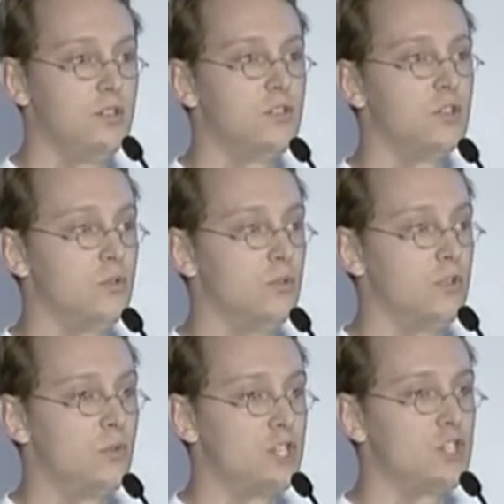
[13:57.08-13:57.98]
So
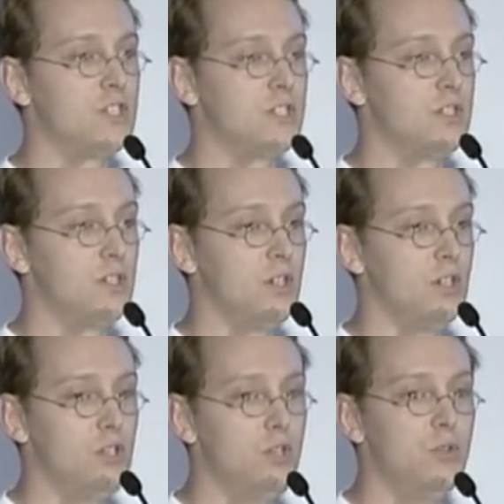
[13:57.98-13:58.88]
the question is,
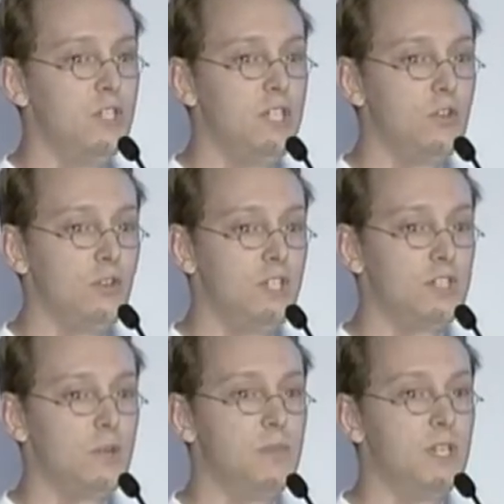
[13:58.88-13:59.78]
do you need all
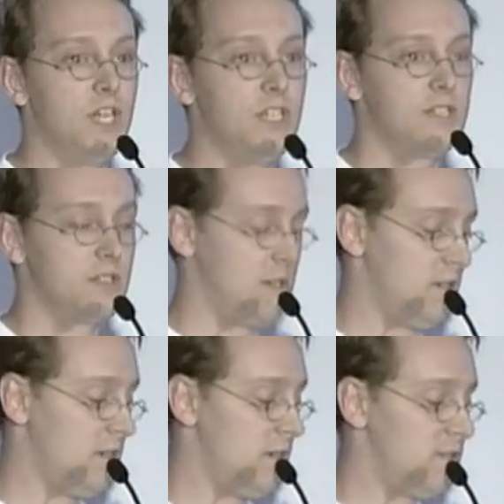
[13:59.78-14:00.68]
these updates,
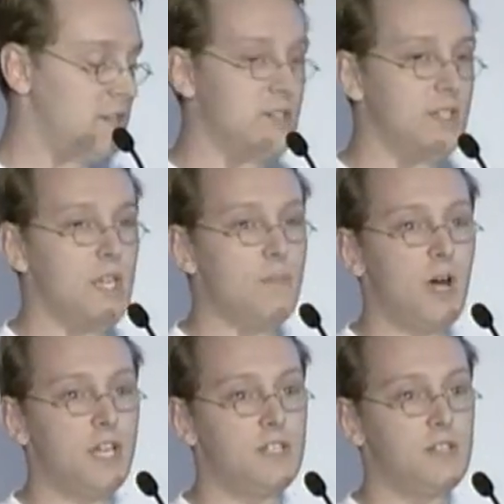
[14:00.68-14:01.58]
since they
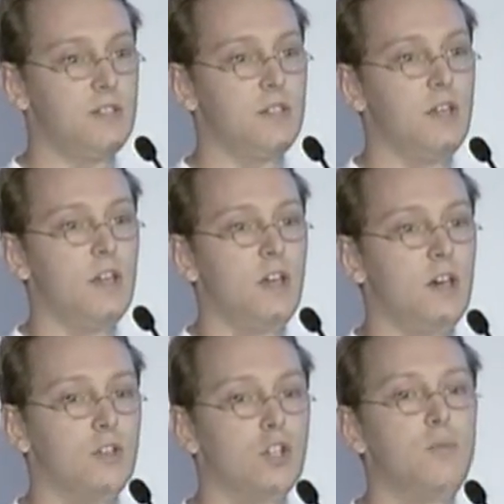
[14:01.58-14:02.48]
might
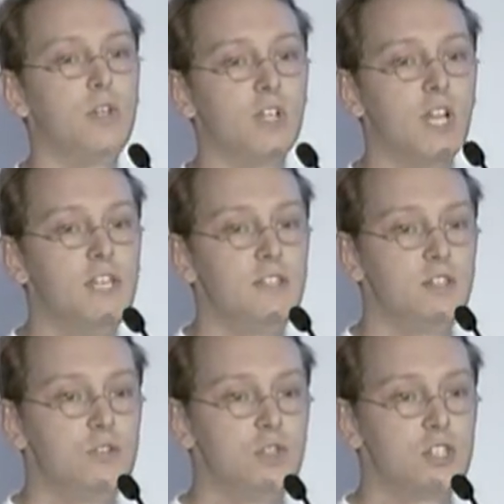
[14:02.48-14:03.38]
not be
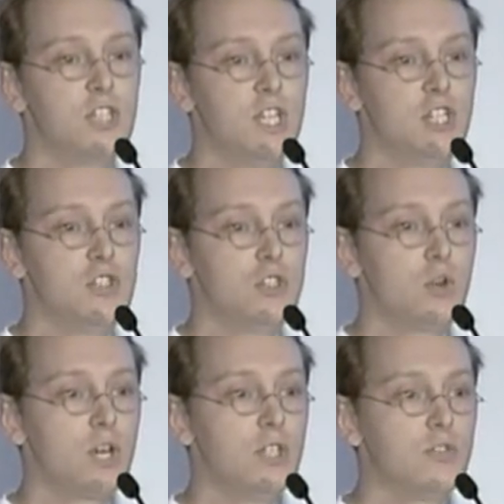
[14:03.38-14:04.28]
related to destinations
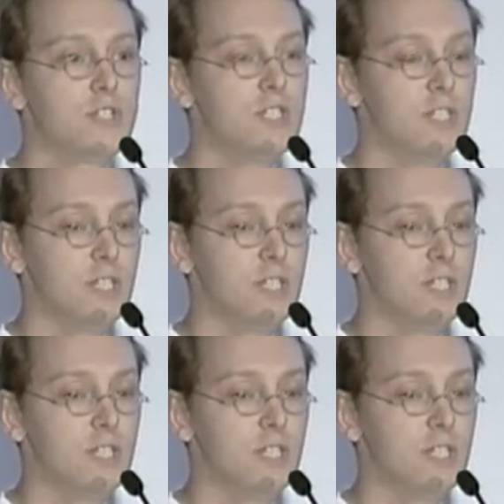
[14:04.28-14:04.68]
you are interested